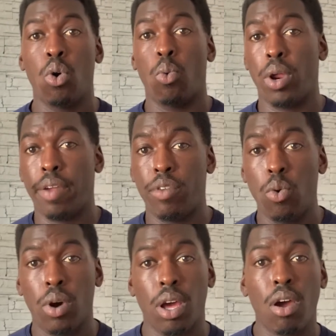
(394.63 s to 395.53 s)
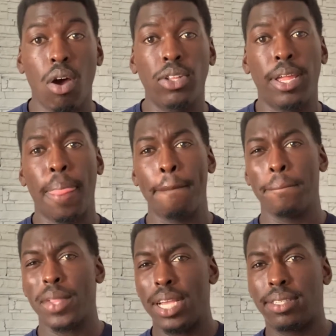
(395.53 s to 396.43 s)
whatever you want to call it,
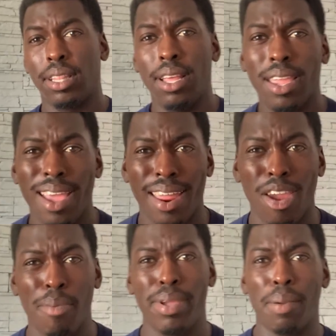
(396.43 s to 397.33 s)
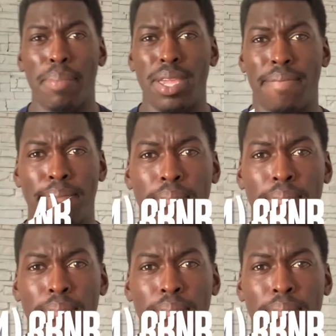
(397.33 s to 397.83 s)
is to look at Airbnb.